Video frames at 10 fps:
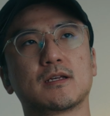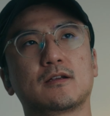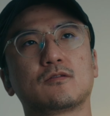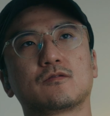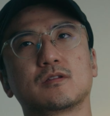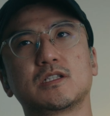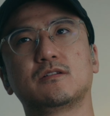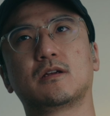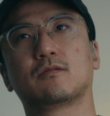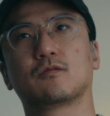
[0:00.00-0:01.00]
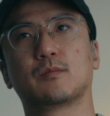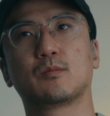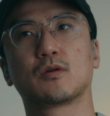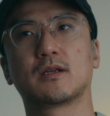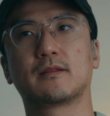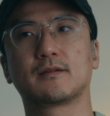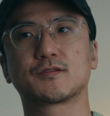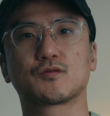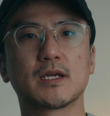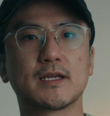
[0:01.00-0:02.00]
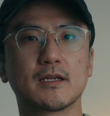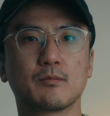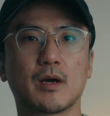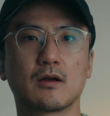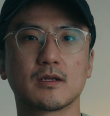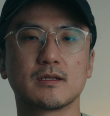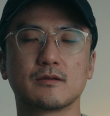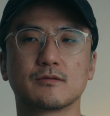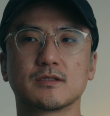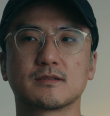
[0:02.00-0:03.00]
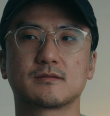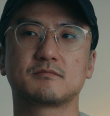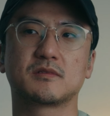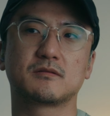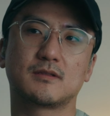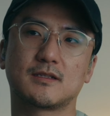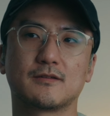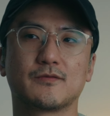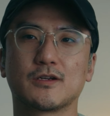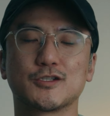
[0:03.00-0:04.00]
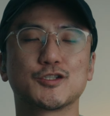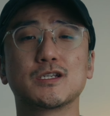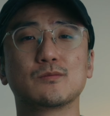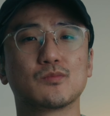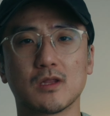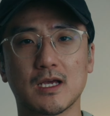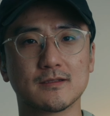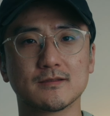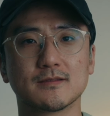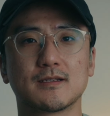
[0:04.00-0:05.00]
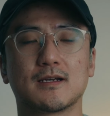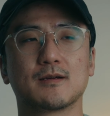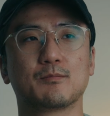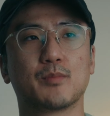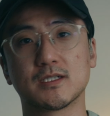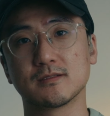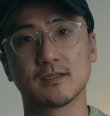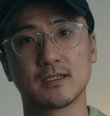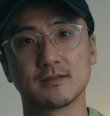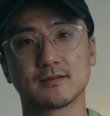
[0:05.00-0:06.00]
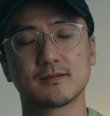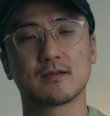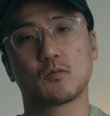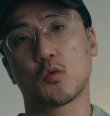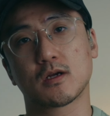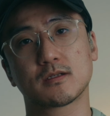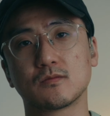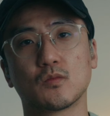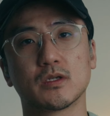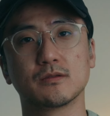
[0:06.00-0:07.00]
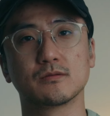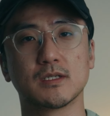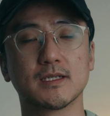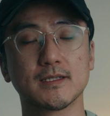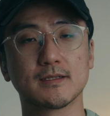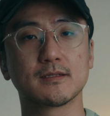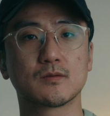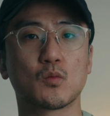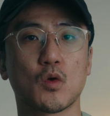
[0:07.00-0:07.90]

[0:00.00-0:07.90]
it, I don't really remember anything striking about it. It was just like a very cheap lens, budget lens that worked when you needed it to